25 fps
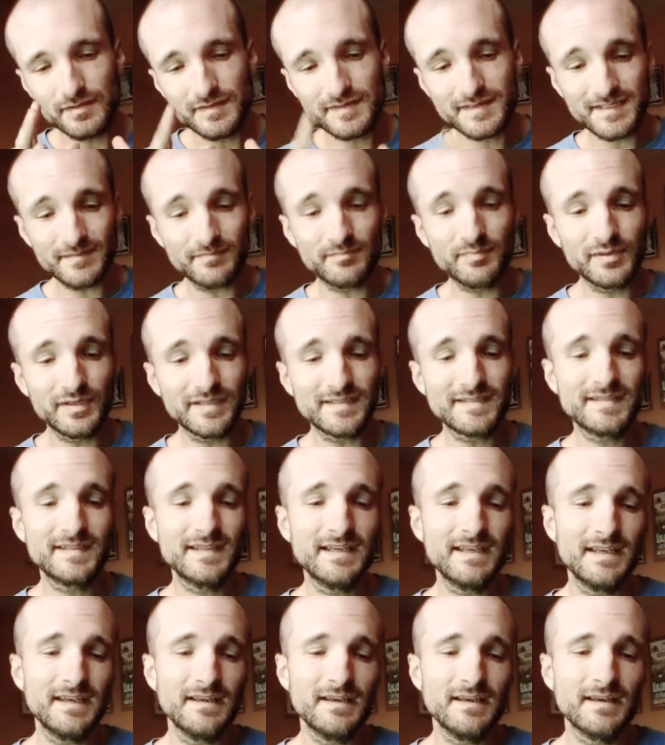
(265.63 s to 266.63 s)

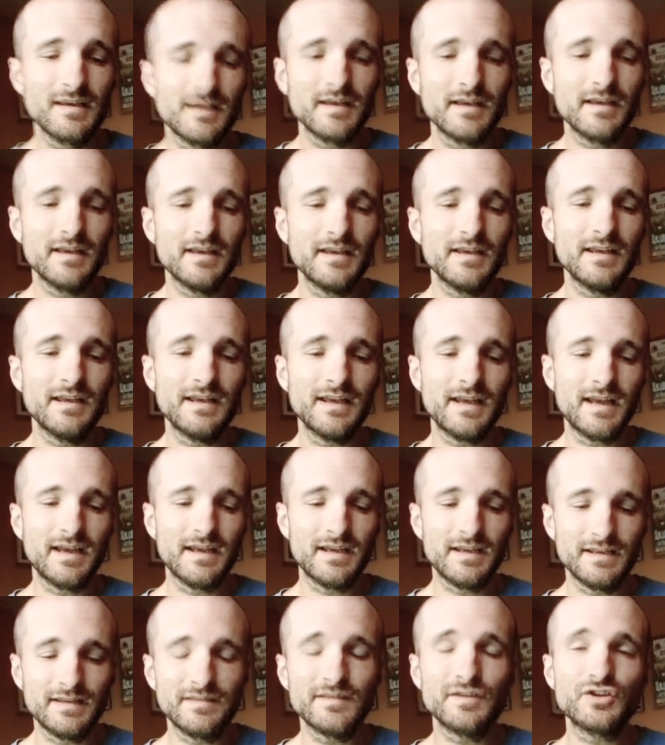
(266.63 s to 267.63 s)
simplicity
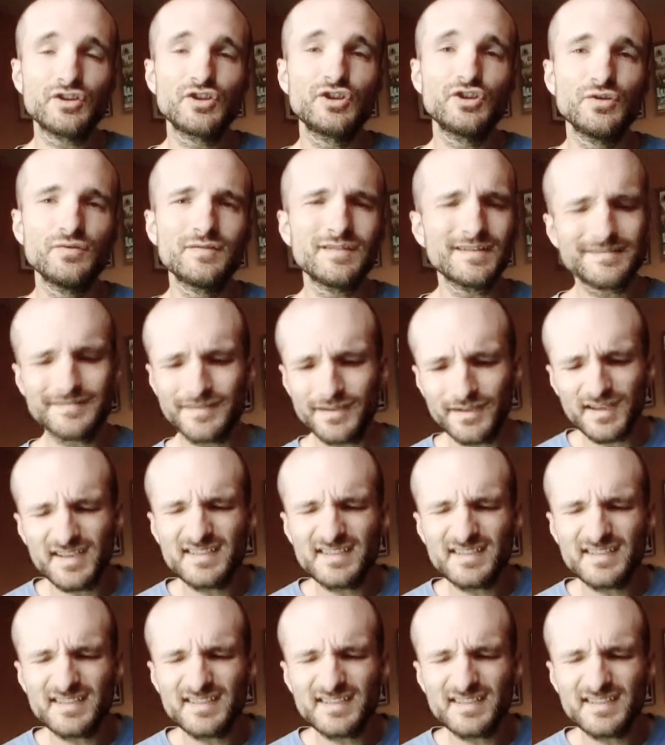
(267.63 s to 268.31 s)
in the shoes.